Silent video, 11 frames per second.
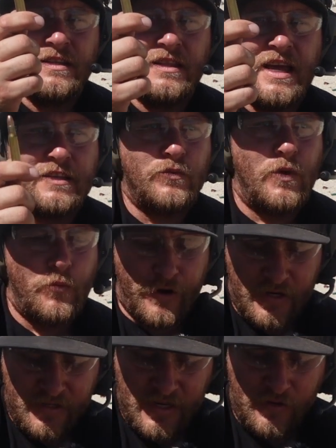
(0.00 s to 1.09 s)
Last one we're
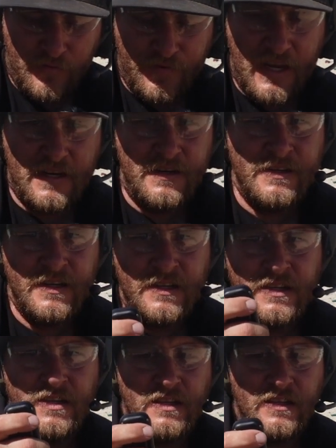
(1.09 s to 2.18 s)
gonna single feed.
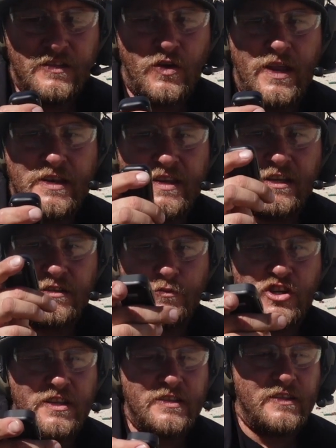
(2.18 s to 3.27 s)
Let's go ahead and take some
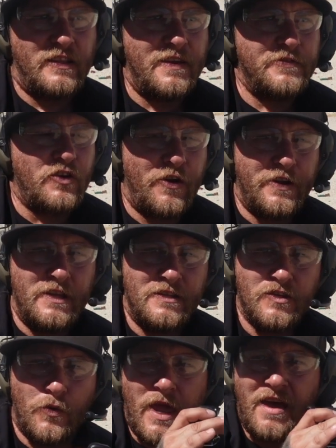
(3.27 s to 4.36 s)
shots at the left target.
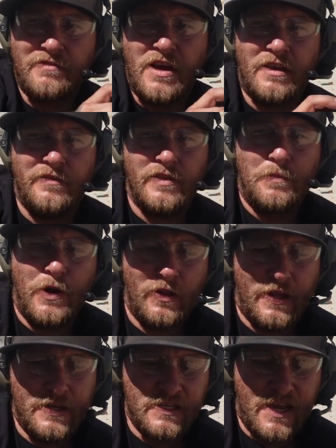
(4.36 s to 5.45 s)
So we have not given the
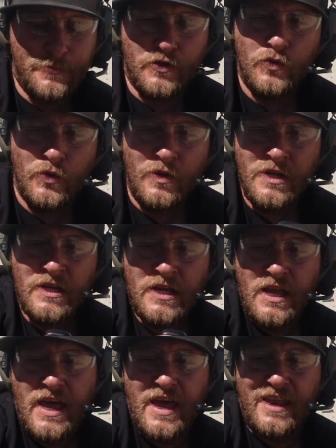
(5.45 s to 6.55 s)
barrel any time to cool,
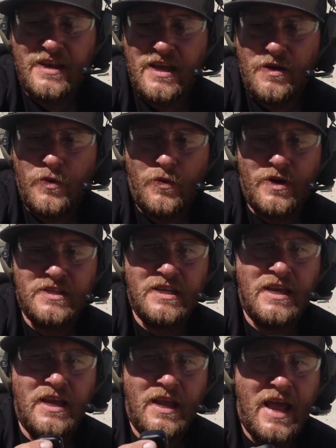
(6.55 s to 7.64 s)
and we wanna
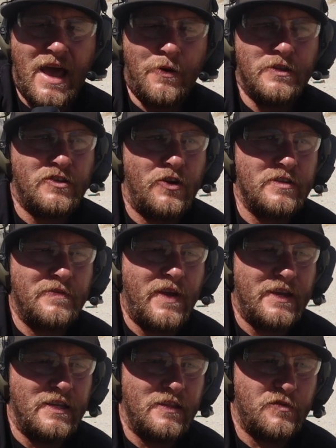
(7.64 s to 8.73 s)
see how it starts
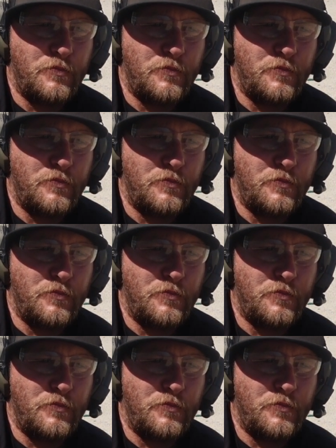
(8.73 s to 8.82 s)
affecting the